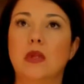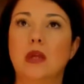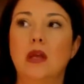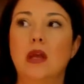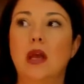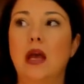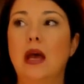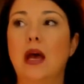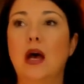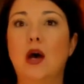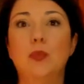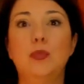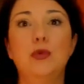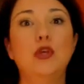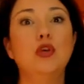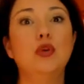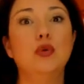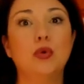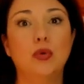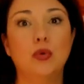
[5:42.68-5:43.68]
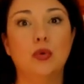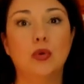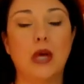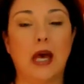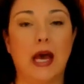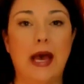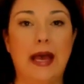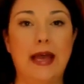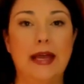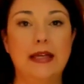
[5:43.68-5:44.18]
help you
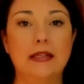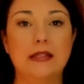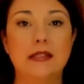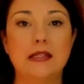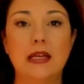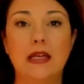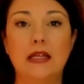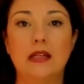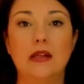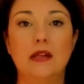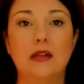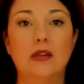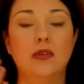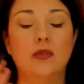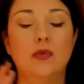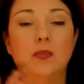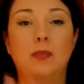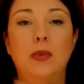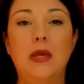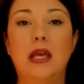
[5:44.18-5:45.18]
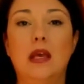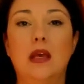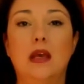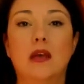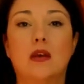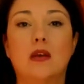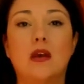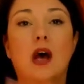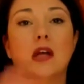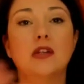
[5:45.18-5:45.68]
guys be
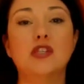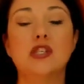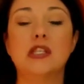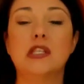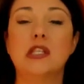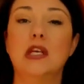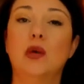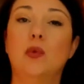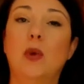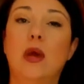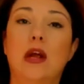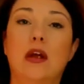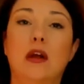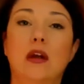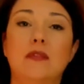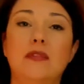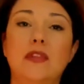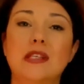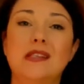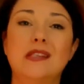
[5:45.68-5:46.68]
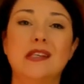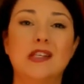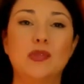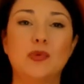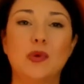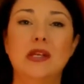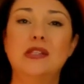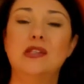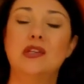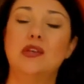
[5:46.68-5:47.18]
consciously aware of the six
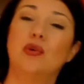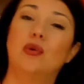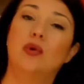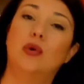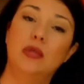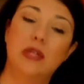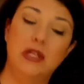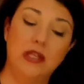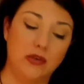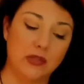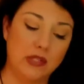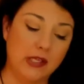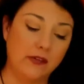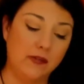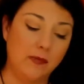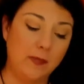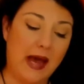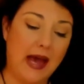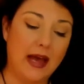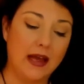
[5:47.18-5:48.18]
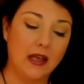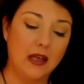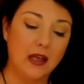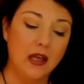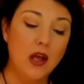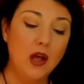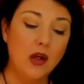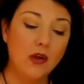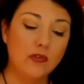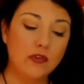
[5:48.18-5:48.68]
ways that you're holding yourself back
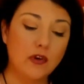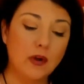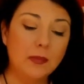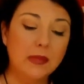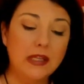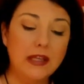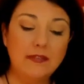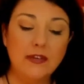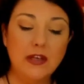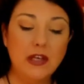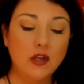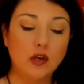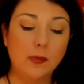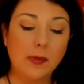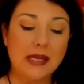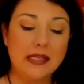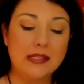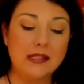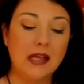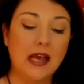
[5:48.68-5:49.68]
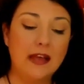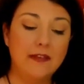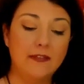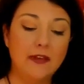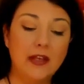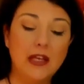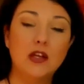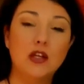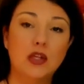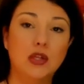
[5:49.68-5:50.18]
from living your best life,
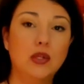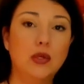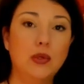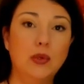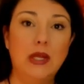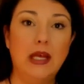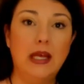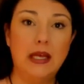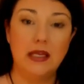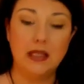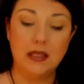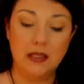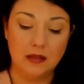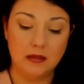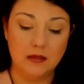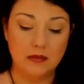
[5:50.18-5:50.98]
including